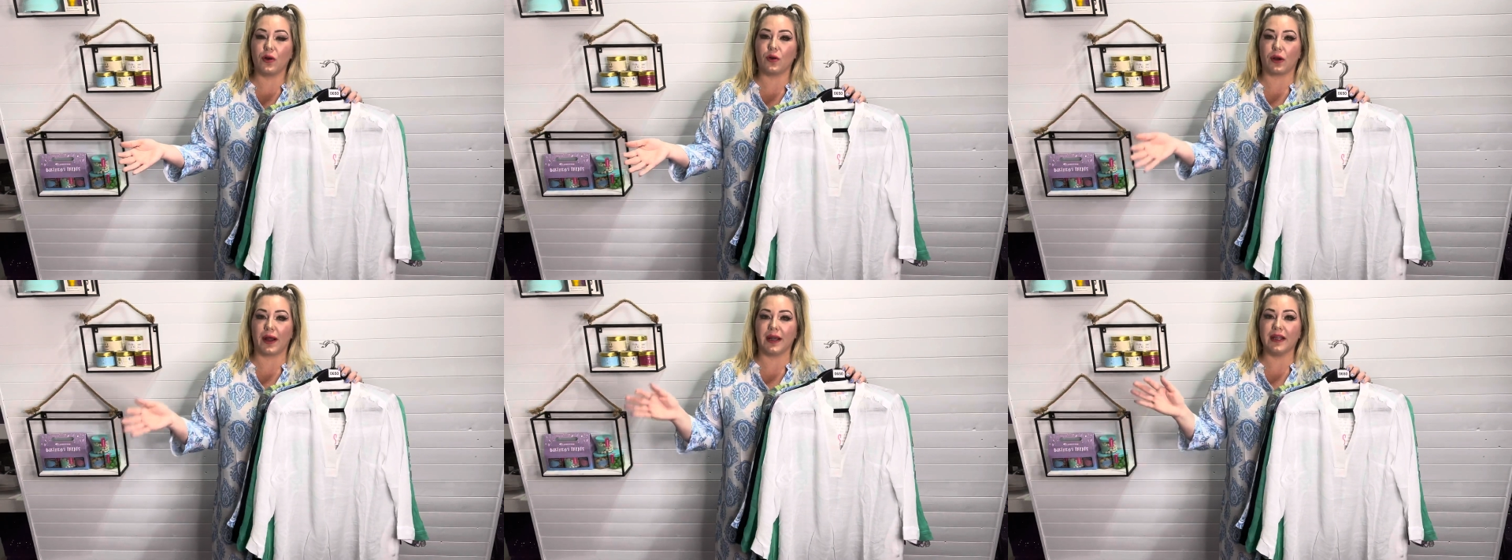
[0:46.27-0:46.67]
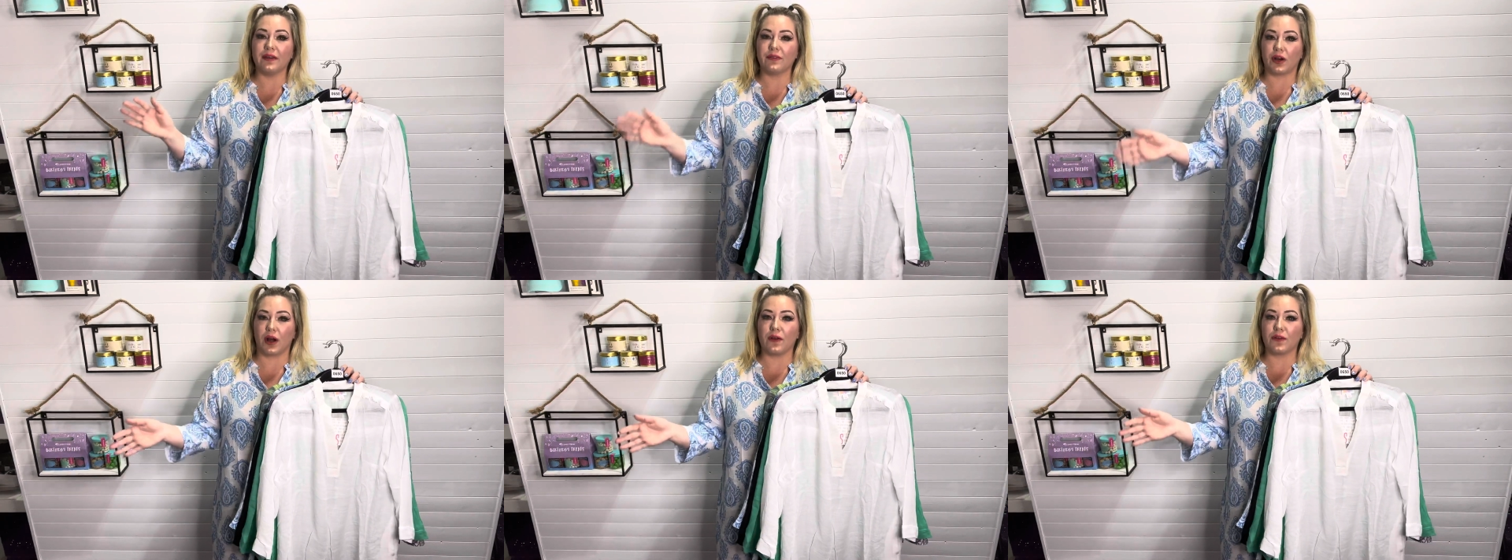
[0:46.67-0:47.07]
or any of
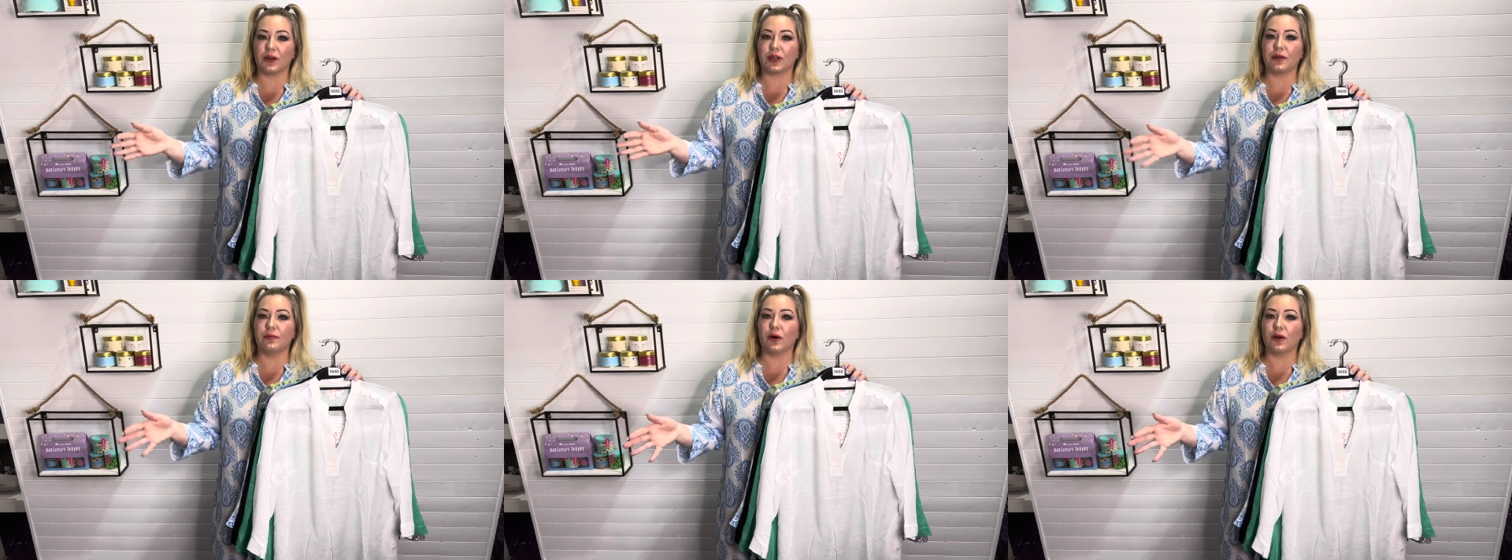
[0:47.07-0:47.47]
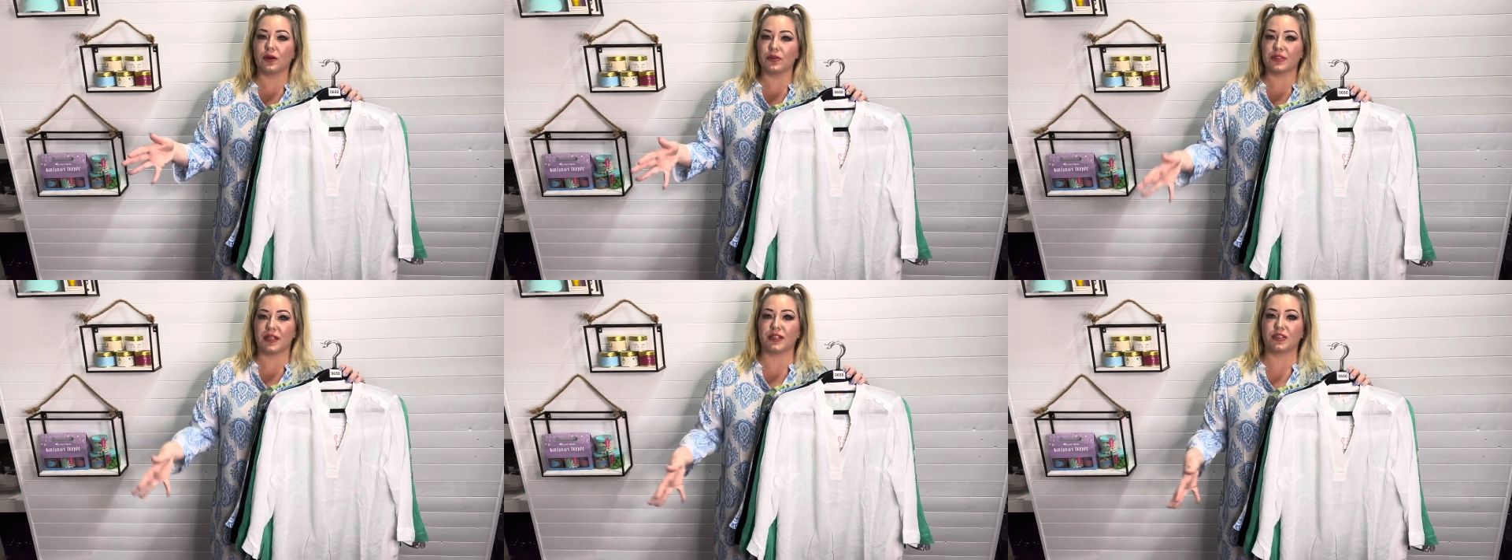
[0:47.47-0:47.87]
our other
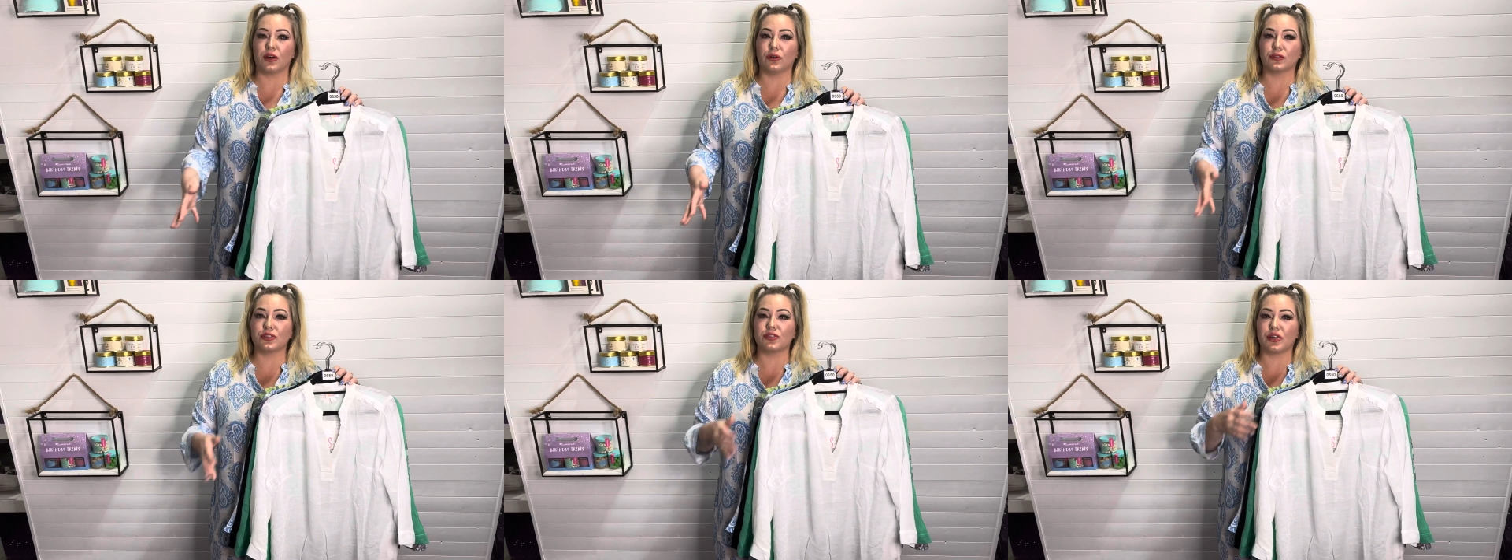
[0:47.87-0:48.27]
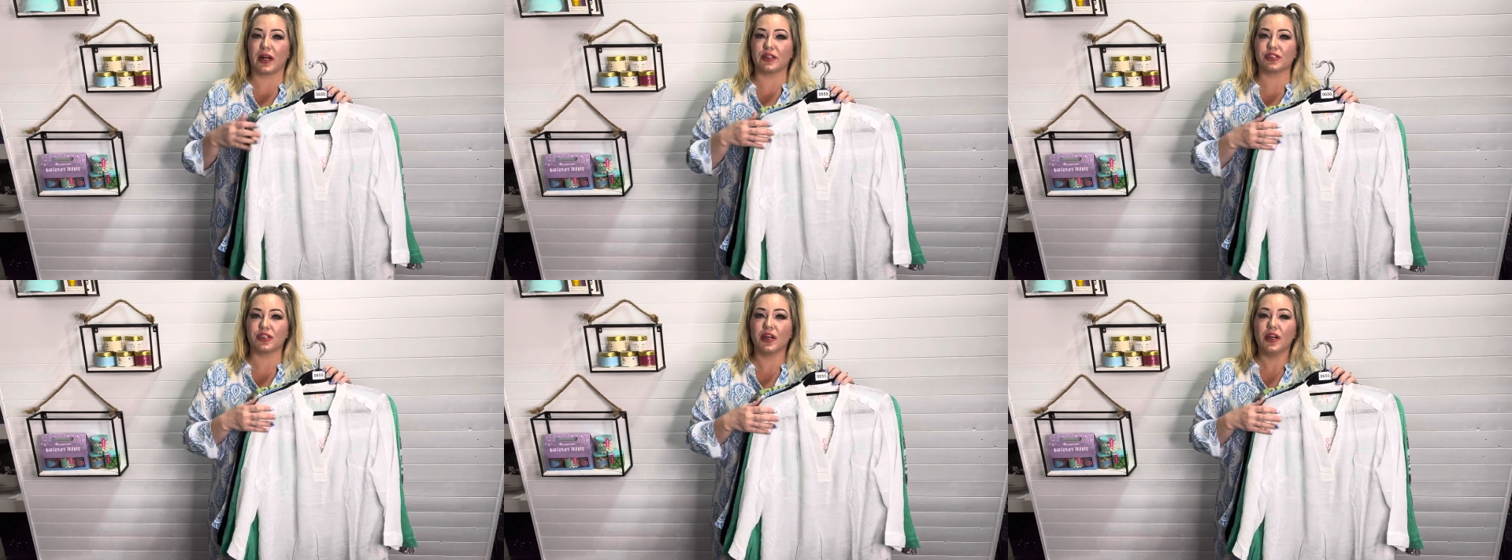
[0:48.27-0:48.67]
kimonos that don't
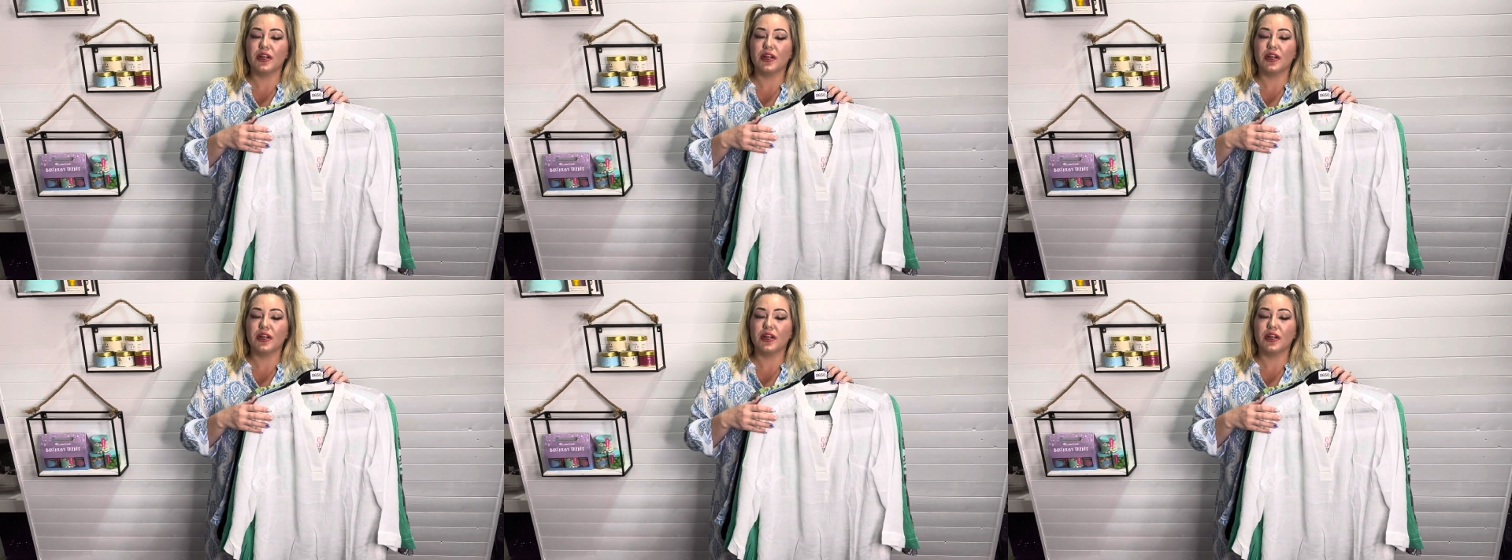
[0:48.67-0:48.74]
stretch.